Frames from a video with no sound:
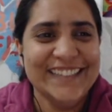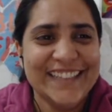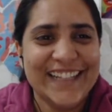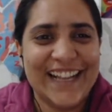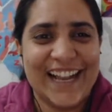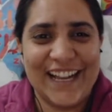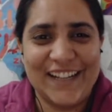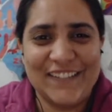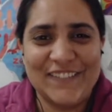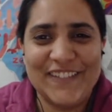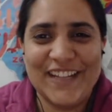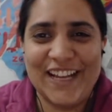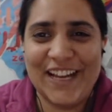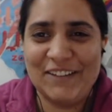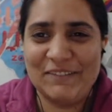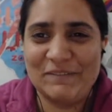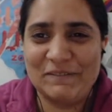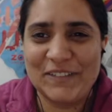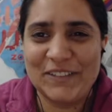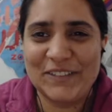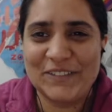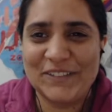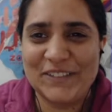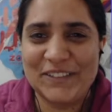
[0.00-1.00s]
I'll be
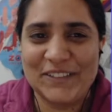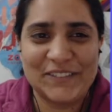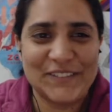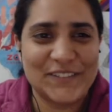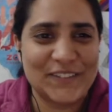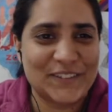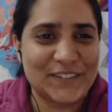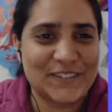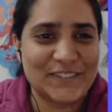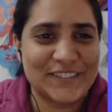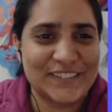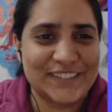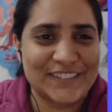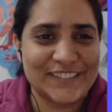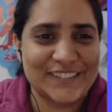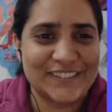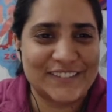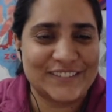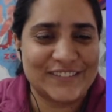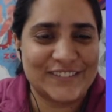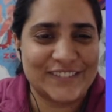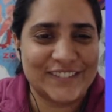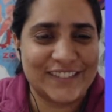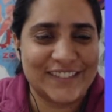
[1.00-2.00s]
happy to give it over to
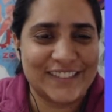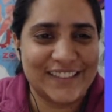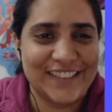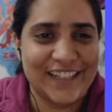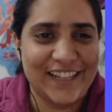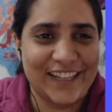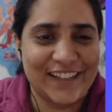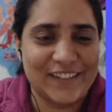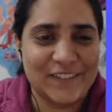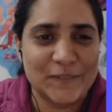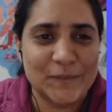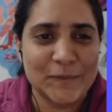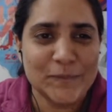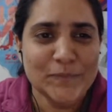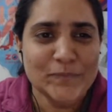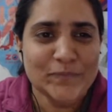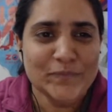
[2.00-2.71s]
you for the day.